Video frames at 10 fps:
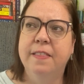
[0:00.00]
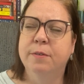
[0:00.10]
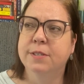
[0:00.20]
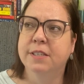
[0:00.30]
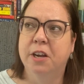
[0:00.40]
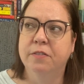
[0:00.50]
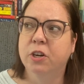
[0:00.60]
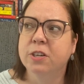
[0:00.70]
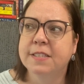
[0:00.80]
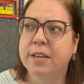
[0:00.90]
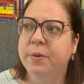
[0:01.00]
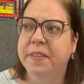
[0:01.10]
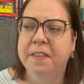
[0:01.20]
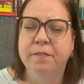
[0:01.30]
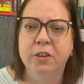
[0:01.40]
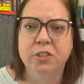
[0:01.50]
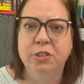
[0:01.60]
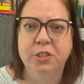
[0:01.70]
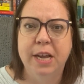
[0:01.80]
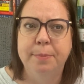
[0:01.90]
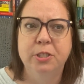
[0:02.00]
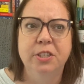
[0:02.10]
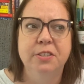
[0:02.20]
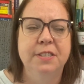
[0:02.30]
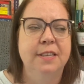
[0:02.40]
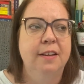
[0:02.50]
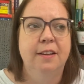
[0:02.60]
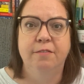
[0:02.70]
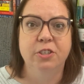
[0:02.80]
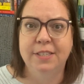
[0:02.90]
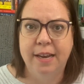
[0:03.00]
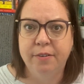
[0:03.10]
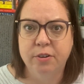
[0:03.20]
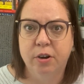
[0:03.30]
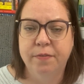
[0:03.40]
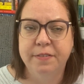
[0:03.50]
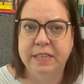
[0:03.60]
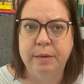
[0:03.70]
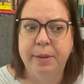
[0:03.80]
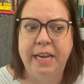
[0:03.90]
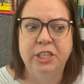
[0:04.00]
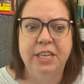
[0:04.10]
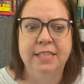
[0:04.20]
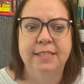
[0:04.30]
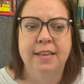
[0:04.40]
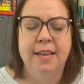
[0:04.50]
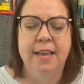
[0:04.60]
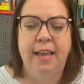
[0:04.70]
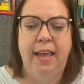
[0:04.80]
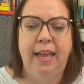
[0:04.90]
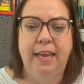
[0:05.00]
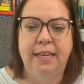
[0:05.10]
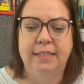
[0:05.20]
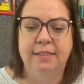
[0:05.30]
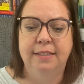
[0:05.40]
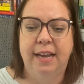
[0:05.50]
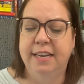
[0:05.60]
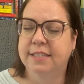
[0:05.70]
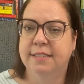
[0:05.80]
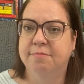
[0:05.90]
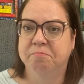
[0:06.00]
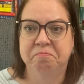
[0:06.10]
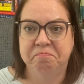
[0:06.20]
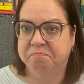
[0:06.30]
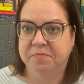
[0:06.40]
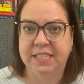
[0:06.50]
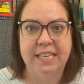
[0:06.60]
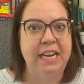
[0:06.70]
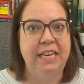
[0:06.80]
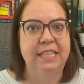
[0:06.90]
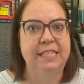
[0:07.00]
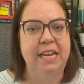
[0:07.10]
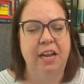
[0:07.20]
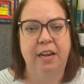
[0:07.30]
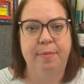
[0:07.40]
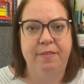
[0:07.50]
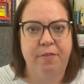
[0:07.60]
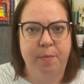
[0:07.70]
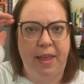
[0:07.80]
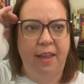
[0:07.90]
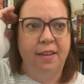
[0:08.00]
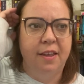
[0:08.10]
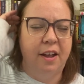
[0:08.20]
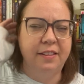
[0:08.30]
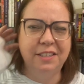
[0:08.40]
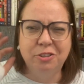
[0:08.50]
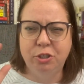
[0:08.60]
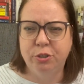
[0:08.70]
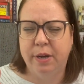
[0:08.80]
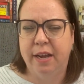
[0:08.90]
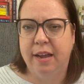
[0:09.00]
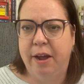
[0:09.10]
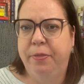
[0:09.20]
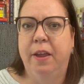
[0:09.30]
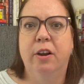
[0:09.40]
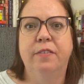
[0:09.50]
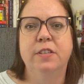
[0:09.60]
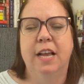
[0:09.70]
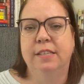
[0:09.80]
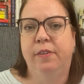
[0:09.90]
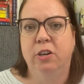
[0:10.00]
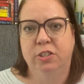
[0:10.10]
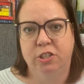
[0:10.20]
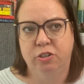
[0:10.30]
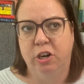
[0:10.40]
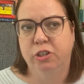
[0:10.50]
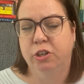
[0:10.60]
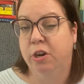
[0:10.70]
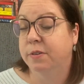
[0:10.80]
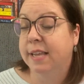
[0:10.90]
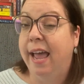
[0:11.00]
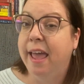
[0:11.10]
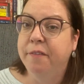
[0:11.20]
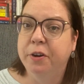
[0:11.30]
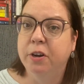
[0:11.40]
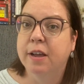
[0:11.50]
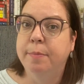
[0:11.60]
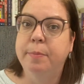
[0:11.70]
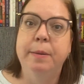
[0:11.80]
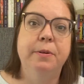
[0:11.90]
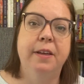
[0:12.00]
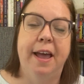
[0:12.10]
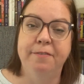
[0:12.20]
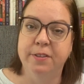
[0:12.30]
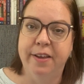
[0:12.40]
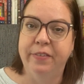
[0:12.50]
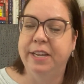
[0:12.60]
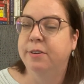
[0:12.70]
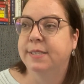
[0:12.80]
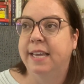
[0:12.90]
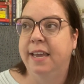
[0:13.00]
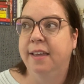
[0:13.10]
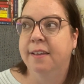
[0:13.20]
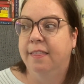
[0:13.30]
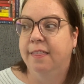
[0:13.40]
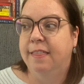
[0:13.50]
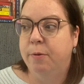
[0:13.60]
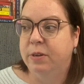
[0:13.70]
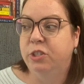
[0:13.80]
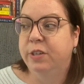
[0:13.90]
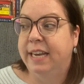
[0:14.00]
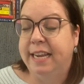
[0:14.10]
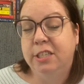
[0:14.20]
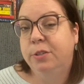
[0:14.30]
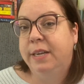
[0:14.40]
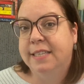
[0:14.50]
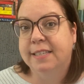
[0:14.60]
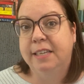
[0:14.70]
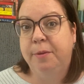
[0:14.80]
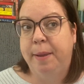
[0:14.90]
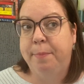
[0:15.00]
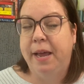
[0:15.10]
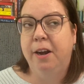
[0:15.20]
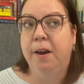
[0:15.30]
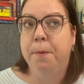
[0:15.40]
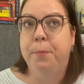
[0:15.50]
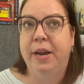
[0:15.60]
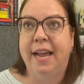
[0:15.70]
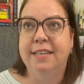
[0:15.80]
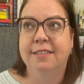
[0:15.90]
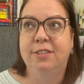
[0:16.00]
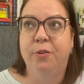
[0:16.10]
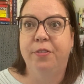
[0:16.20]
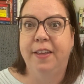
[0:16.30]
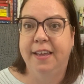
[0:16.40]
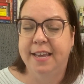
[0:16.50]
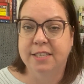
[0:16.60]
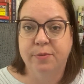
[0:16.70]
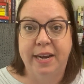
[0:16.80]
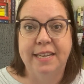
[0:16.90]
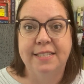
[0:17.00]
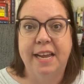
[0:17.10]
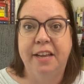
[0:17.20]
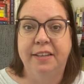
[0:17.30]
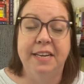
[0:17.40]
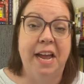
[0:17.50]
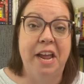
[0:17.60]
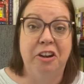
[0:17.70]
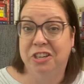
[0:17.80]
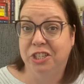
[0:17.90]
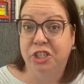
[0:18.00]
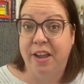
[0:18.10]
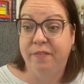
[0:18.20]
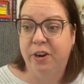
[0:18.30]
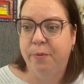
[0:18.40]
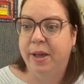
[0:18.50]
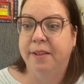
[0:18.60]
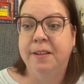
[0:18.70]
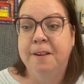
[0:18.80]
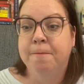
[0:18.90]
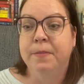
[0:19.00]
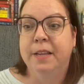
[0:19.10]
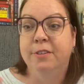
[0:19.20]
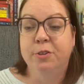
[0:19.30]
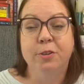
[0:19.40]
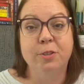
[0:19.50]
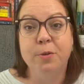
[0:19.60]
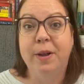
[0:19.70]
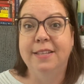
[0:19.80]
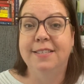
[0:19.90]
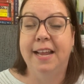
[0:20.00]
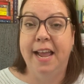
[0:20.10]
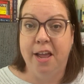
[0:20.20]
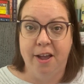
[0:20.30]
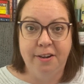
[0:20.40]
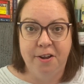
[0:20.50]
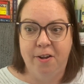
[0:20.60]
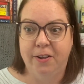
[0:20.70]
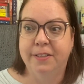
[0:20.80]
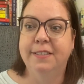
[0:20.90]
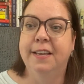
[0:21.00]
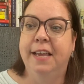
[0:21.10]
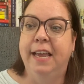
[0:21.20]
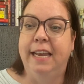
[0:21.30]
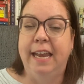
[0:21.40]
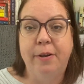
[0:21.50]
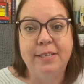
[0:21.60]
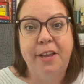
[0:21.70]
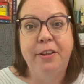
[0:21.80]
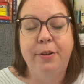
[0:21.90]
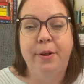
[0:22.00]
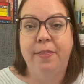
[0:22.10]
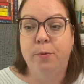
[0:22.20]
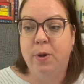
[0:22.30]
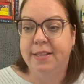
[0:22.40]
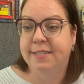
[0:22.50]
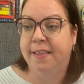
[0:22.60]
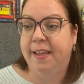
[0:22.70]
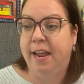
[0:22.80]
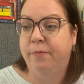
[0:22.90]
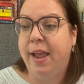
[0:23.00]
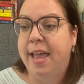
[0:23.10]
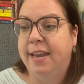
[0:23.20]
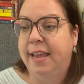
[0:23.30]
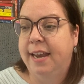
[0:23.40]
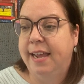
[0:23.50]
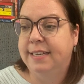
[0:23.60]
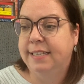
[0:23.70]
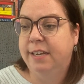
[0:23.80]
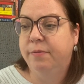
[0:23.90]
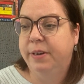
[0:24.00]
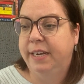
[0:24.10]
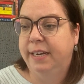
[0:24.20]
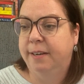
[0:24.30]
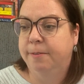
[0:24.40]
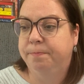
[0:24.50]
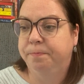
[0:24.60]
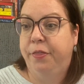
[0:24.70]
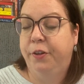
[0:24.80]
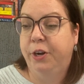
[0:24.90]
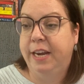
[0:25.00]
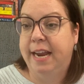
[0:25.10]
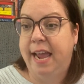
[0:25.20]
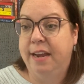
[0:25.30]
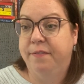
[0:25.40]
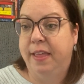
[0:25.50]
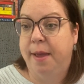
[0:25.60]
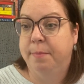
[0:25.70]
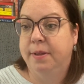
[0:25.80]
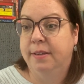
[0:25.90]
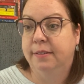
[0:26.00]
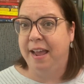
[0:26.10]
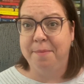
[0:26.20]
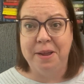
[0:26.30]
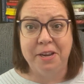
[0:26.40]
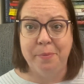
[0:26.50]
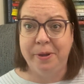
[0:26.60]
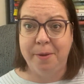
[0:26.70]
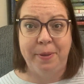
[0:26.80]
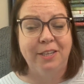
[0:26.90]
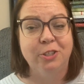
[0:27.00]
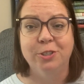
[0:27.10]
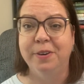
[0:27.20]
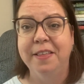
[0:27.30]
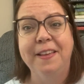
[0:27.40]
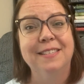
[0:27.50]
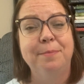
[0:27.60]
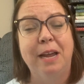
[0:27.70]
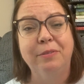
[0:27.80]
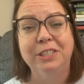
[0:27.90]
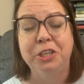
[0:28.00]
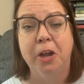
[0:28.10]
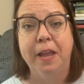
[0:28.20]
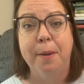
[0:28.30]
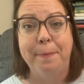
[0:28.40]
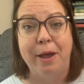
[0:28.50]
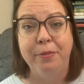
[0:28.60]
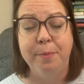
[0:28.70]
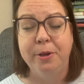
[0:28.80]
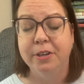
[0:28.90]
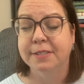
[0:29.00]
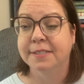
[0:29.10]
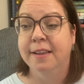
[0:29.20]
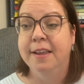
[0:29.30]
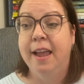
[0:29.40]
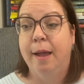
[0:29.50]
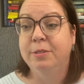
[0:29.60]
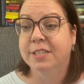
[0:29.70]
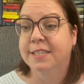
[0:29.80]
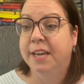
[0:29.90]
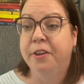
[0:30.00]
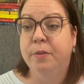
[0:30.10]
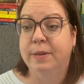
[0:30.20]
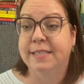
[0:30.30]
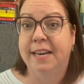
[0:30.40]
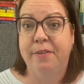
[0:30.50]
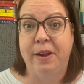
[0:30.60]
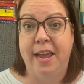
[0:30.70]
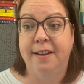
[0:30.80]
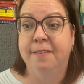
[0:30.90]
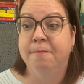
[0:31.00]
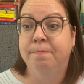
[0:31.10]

There was a lot of cursing within the first two chapters, first 10 or 15 pages. And I just decided it's not going to be for me. A little too out there as far as the structure goes. I have heard a couple people after that video say that once you get into it, it's a little bit better, but I just don't think his writing style and I are going to jive very well. So those are the ones that I unhauled. Now I'll tell you the ones that I read, and I did read 39 of them. I'm not going to put up pictures or anything because I'm not really talking about the books. I'm just going to tell you the ones that I read.